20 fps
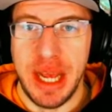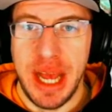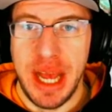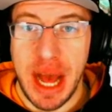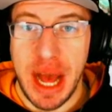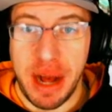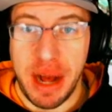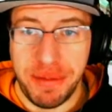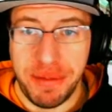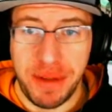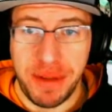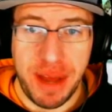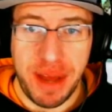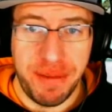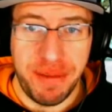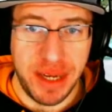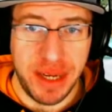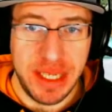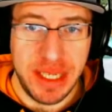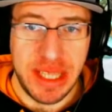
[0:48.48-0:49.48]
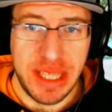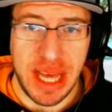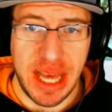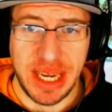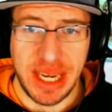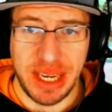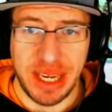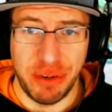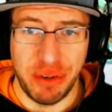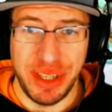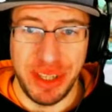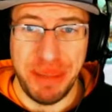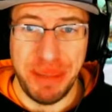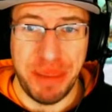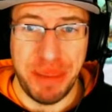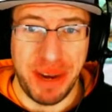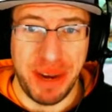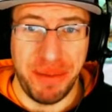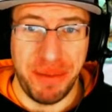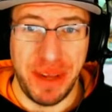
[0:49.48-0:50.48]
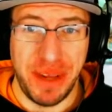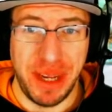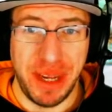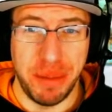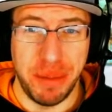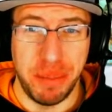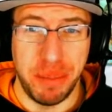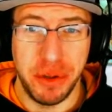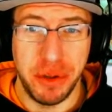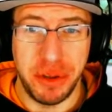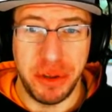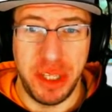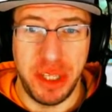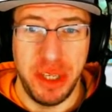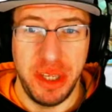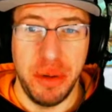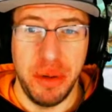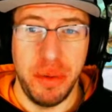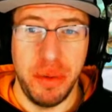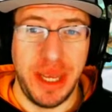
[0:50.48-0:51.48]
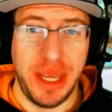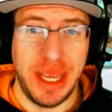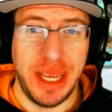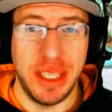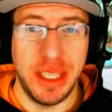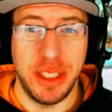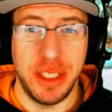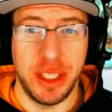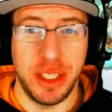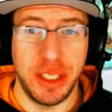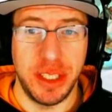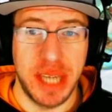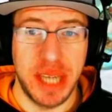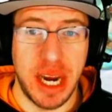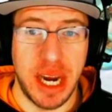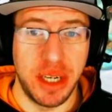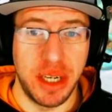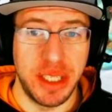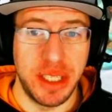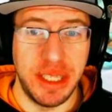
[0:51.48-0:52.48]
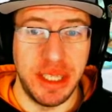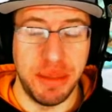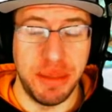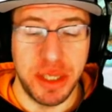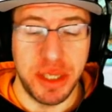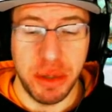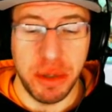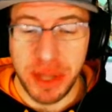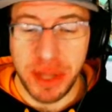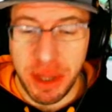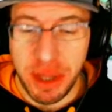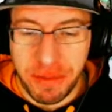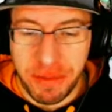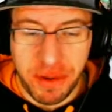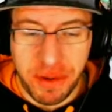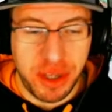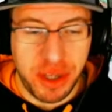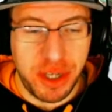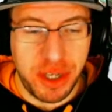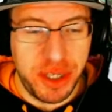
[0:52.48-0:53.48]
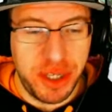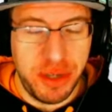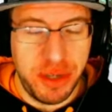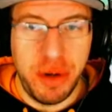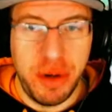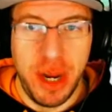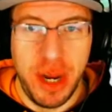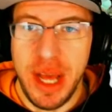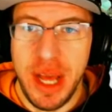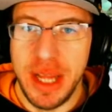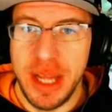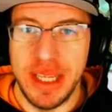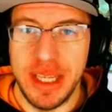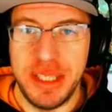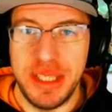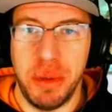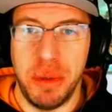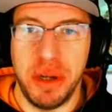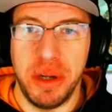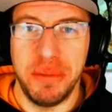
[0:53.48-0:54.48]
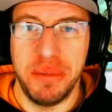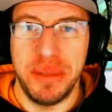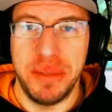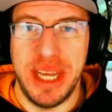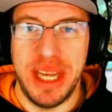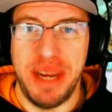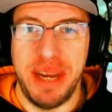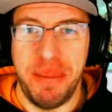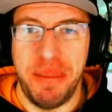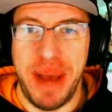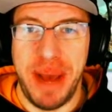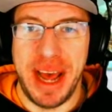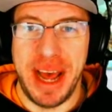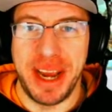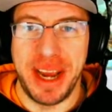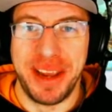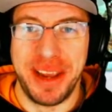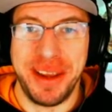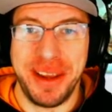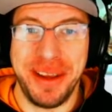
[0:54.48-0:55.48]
helpful advice that can really benefit both you and your entire team. So without further ado, let's welcome Taint back.